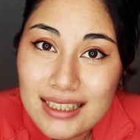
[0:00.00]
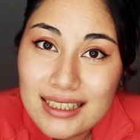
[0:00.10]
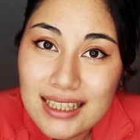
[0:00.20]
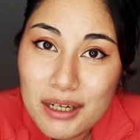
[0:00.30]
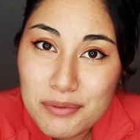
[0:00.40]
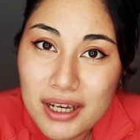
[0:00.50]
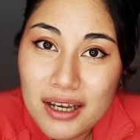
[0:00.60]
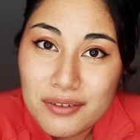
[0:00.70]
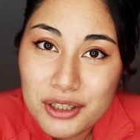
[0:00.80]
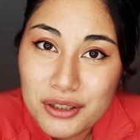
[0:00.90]
I'm
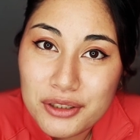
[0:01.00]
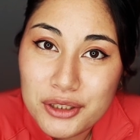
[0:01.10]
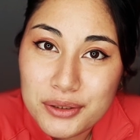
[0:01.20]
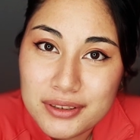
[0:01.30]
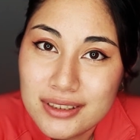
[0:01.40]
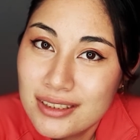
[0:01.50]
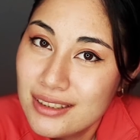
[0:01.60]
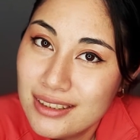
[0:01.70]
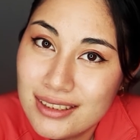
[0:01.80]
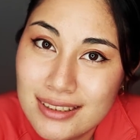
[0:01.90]
counting on you.
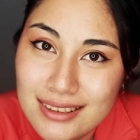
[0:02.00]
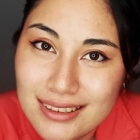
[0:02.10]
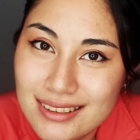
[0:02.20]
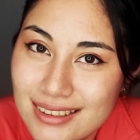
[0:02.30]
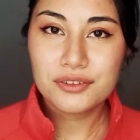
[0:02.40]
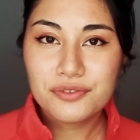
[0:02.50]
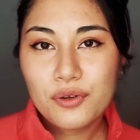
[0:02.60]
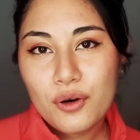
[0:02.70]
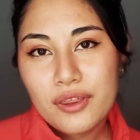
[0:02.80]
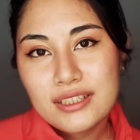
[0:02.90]

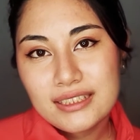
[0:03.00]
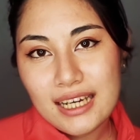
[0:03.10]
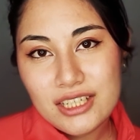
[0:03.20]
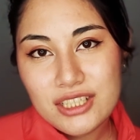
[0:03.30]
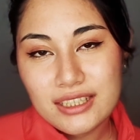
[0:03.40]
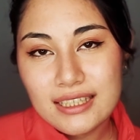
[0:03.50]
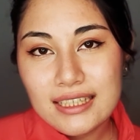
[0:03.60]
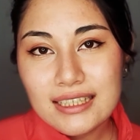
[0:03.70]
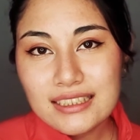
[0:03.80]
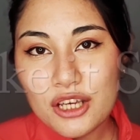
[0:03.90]
Fourth section
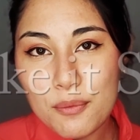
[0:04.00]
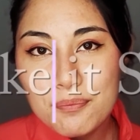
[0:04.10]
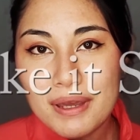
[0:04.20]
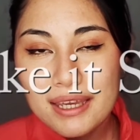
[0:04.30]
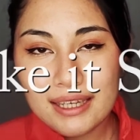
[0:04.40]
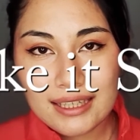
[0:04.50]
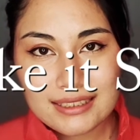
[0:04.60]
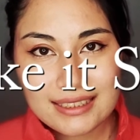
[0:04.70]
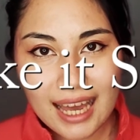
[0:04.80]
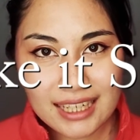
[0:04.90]
is make it
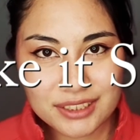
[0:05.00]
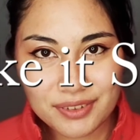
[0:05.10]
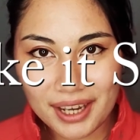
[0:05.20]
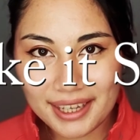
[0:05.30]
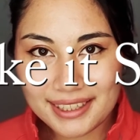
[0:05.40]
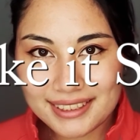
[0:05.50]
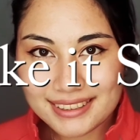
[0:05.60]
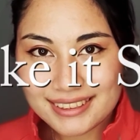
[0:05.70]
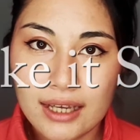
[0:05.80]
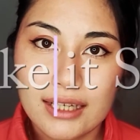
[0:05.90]
satisfying.
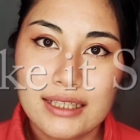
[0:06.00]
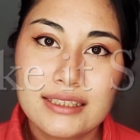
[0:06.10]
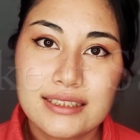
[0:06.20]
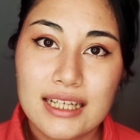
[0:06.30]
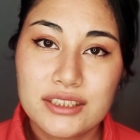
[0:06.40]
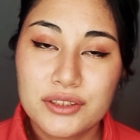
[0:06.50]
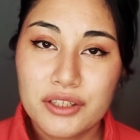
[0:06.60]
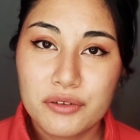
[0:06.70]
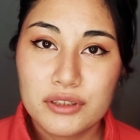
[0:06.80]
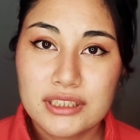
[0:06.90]
He says to give
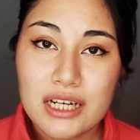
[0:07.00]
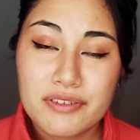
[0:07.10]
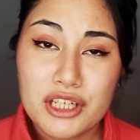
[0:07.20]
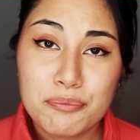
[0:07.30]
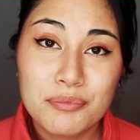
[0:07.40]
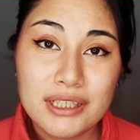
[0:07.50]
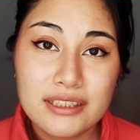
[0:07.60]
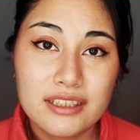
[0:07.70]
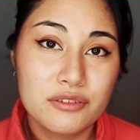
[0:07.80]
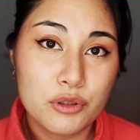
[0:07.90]
yourself an
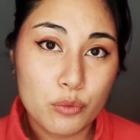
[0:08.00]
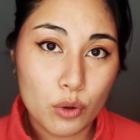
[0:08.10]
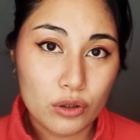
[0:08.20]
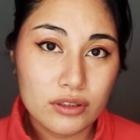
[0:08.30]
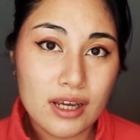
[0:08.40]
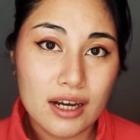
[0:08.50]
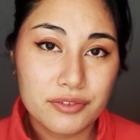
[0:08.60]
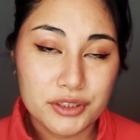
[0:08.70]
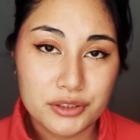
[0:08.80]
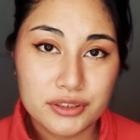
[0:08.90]
immediate reward after
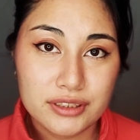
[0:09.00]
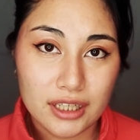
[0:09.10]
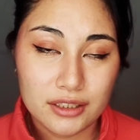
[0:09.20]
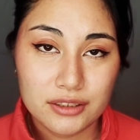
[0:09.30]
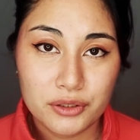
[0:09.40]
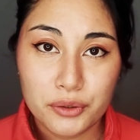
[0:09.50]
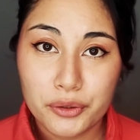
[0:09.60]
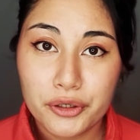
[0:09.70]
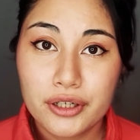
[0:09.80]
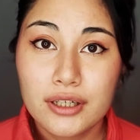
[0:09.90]
you're done
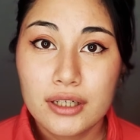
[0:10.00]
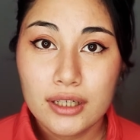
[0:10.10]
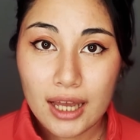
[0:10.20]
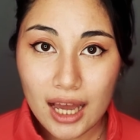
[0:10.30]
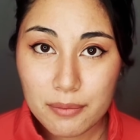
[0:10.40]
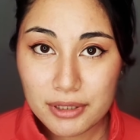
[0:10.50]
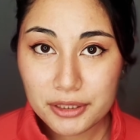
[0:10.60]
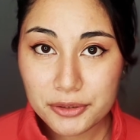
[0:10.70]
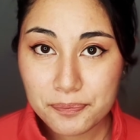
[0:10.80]
your habit.